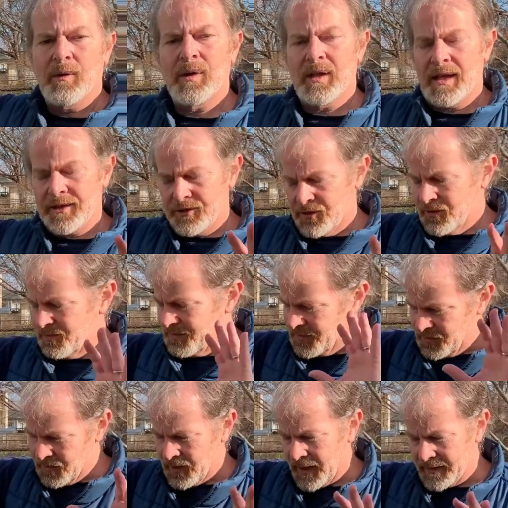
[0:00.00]
realized
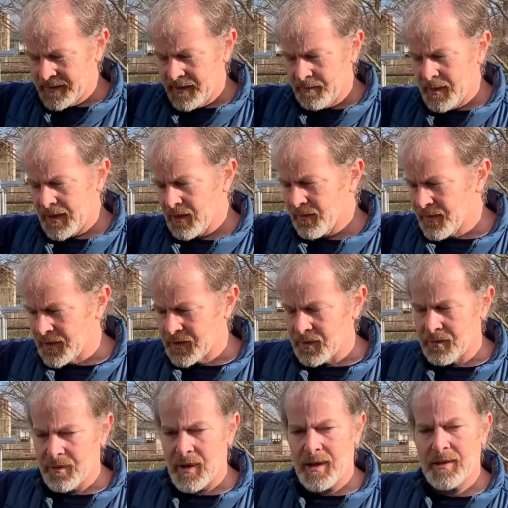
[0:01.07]
you guys have bigger fish
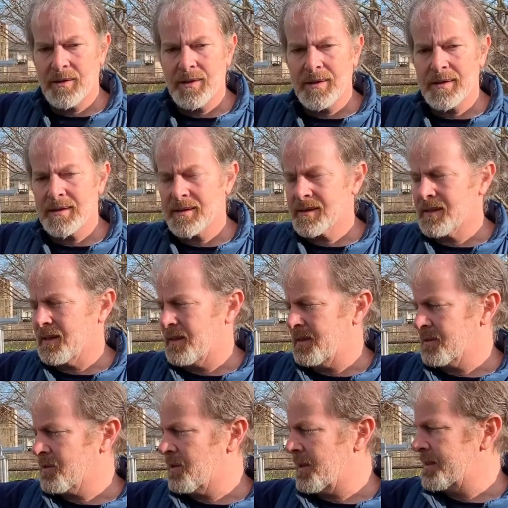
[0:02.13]
to fry during this
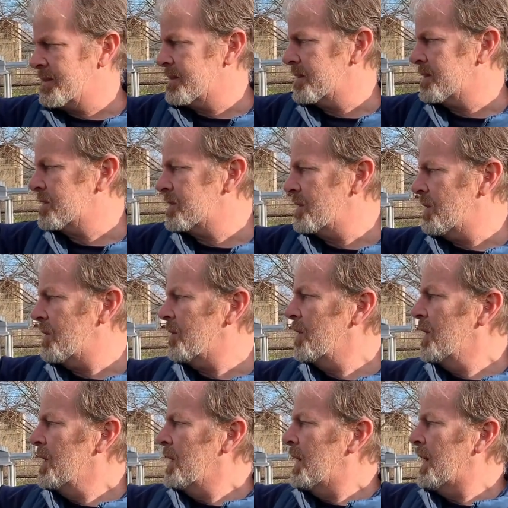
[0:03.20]
crisis, so
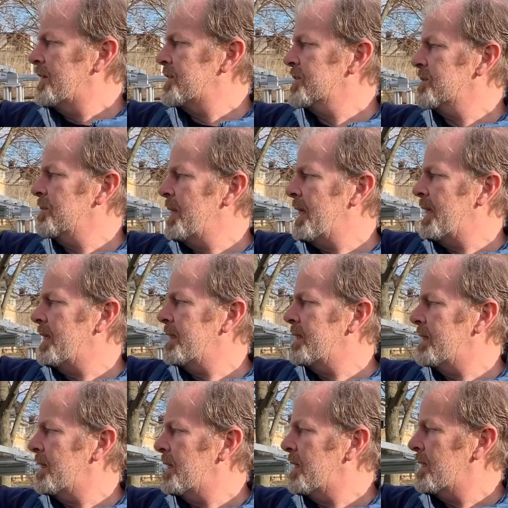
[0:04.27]
I just
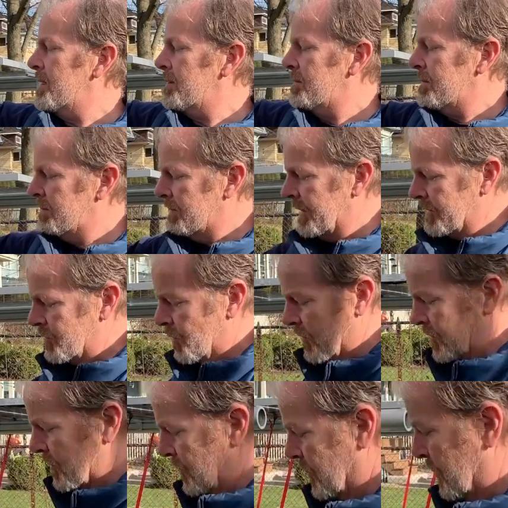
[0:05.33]
made my
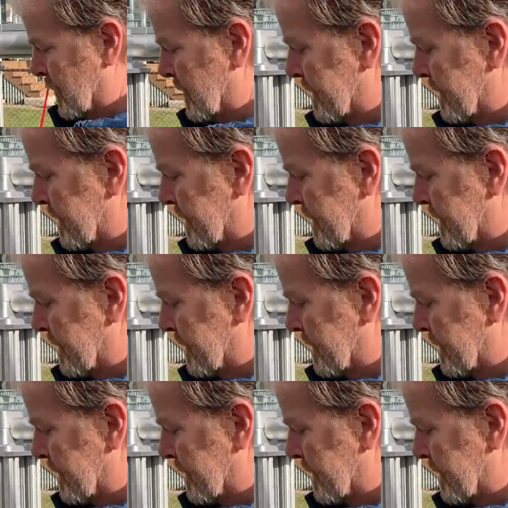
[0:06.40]
torque tube